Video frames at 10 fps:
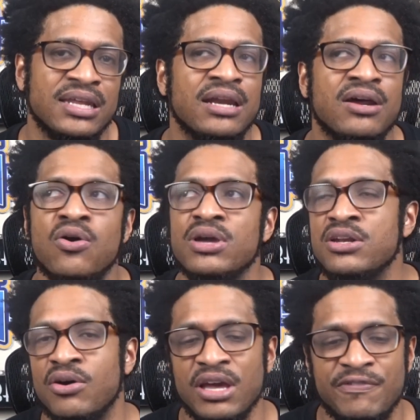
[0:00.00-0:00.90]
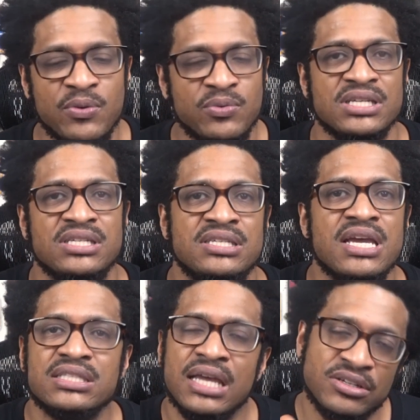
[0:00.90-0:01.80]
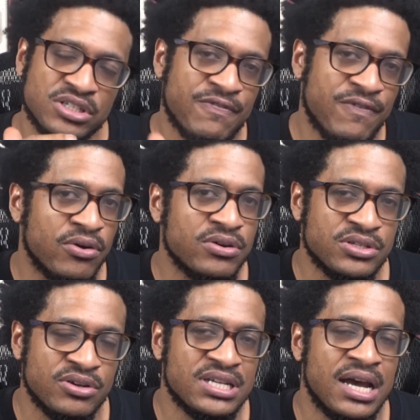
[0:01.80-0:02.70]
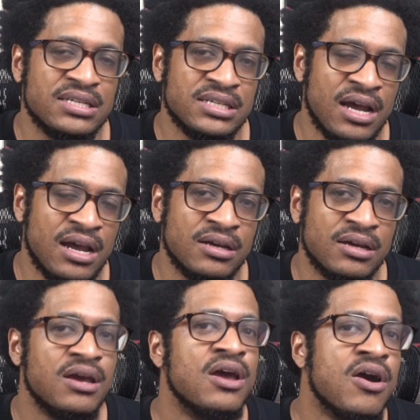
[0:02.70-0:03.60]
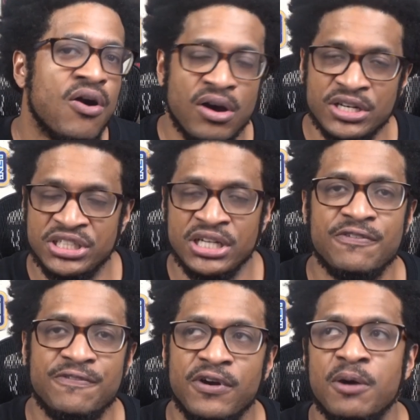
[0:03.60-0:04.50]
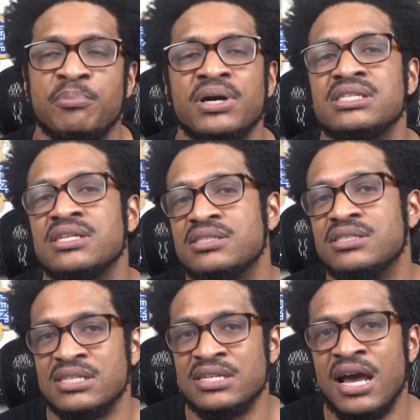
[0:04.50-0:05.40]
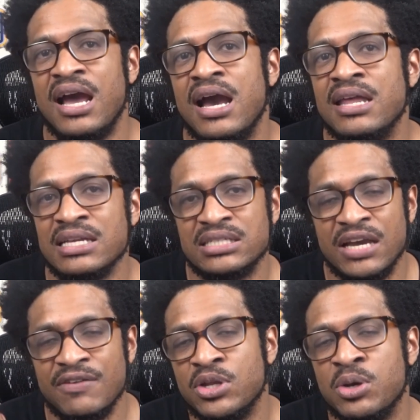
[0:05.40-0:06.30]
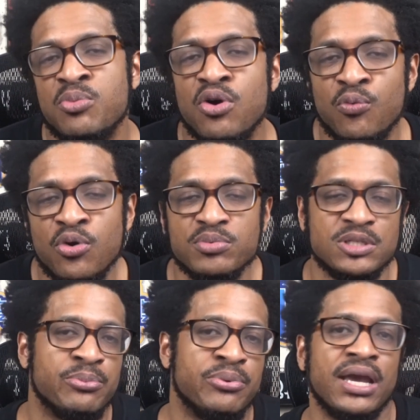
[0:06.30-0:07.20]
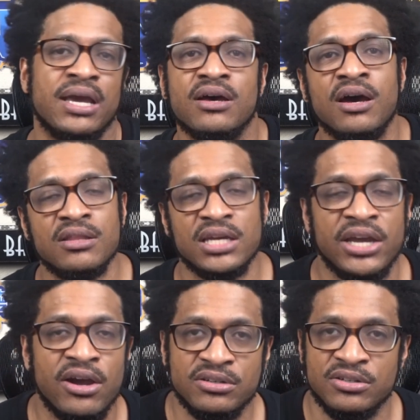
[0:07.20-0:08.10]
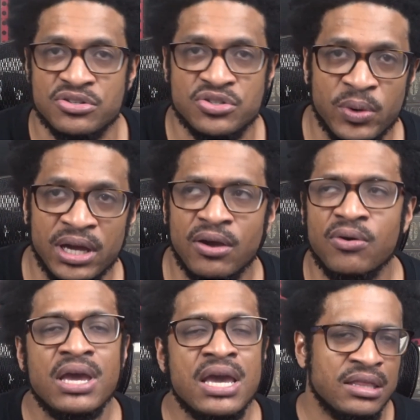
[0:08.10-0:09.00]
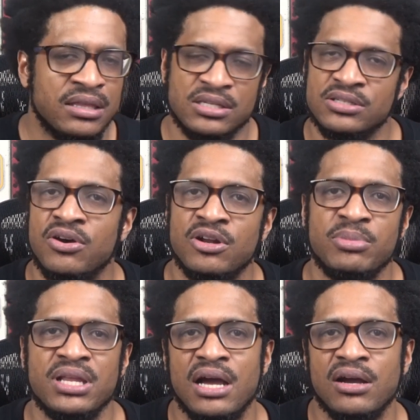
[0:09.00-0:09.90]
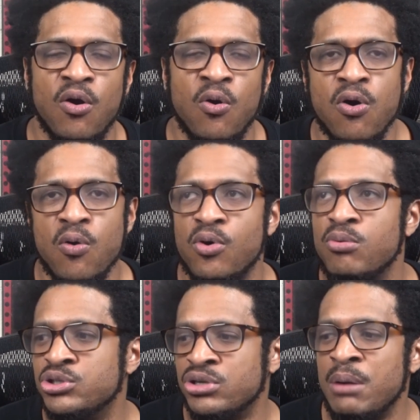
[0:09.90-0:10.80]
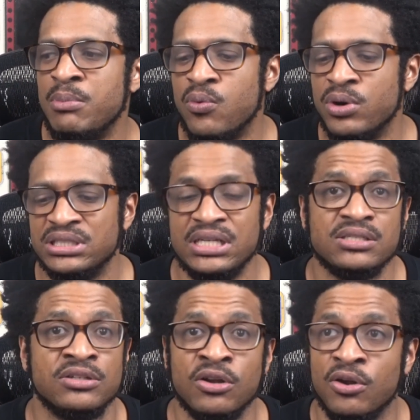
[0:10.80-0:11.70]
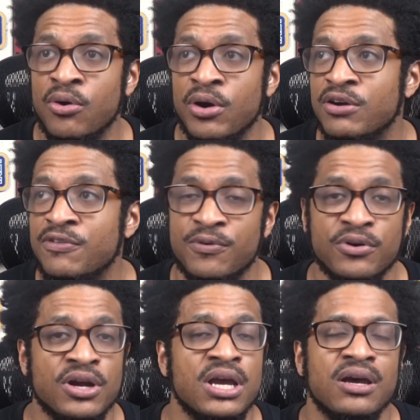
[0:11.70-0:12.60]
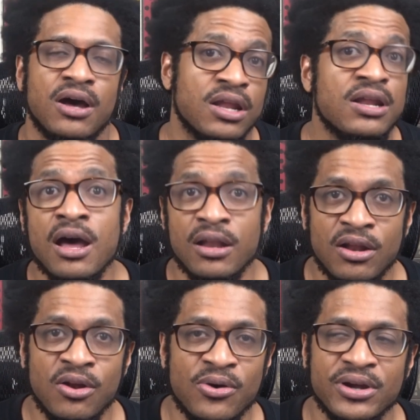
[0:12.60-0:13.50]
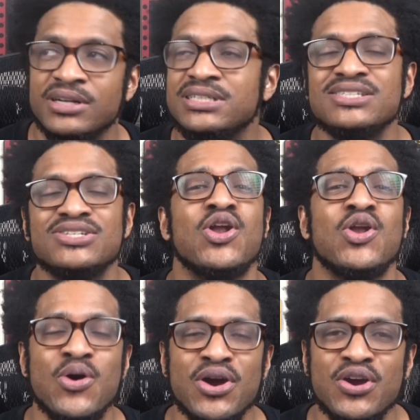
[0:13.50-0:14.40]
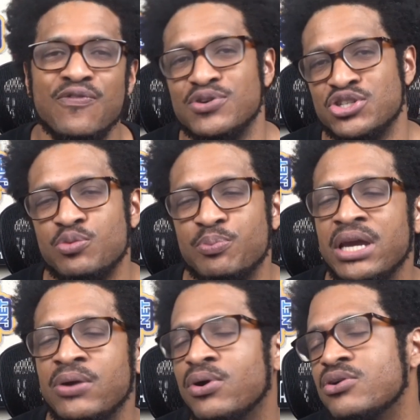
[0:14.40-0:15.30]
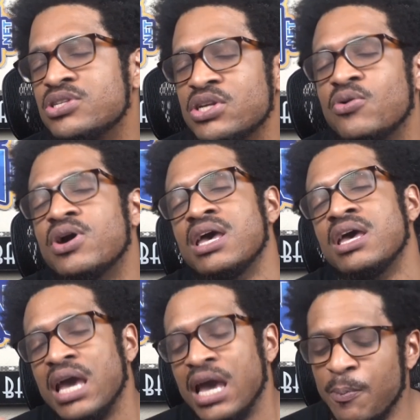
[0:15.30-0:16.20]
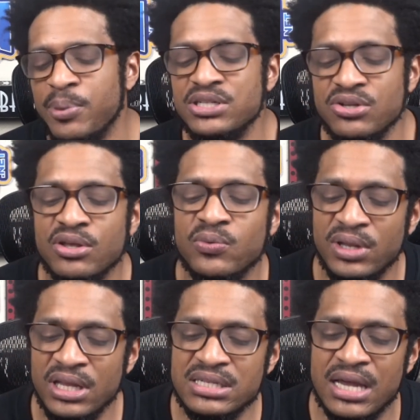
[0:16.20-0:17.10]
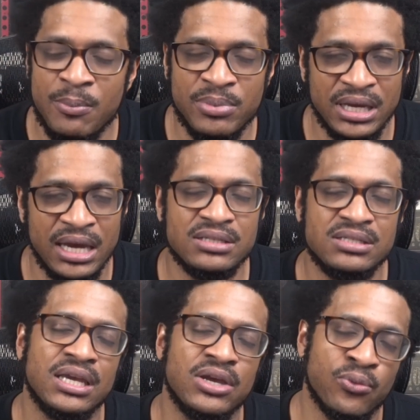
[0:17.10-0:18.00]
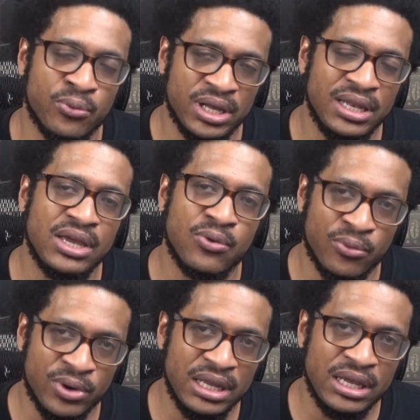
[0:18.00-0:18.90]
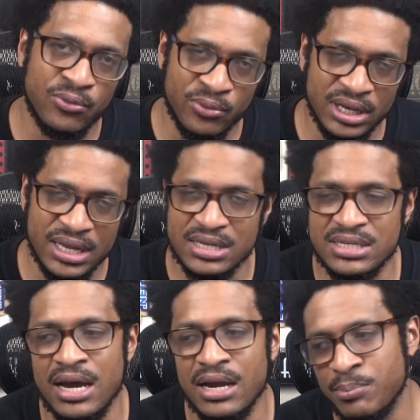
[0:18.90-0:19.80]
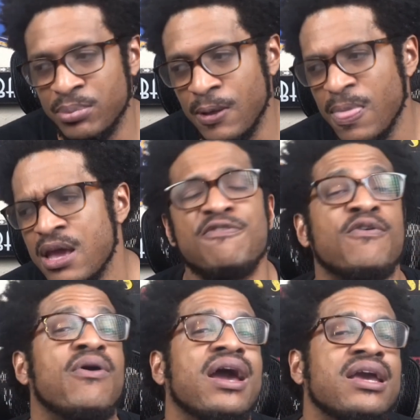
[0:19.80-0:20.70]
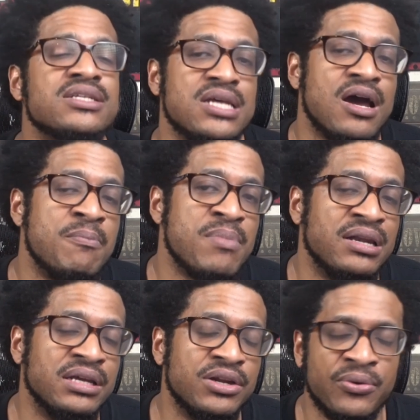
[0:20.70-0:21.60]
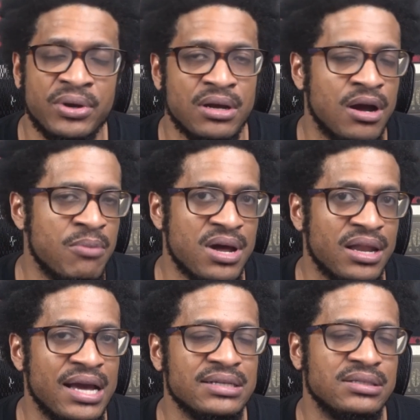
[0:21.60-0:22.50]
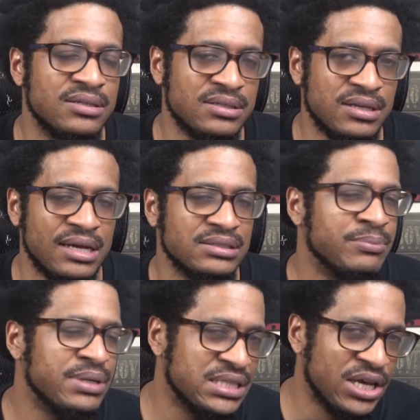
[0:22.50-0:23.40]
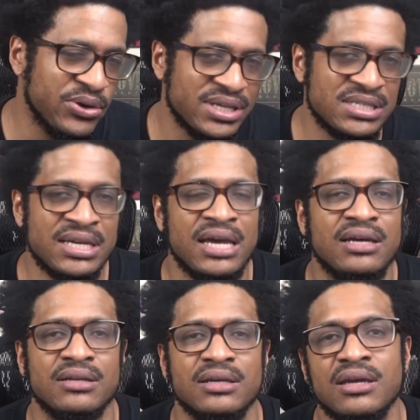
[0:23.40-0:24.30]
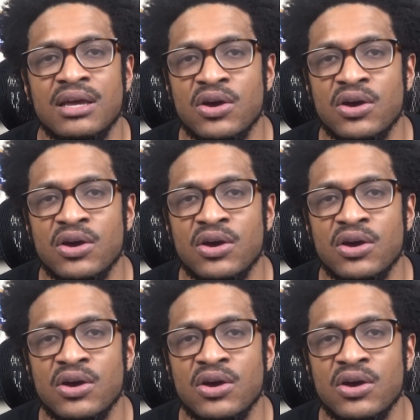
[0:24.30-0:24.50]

they don't, you know, if it were just 6, they can just focus on Tatiana on Jennifer, but since it's 9, that's giving them more room to bring in other characters as well. This is going to be like a courtroom drama where she's in a lawyer for she's a lawyer for superheroes. So up until the release, I began to get really, really, really excited. But before I get into all my nitty-gritty, all my likes and dislikes, let me tell you exactly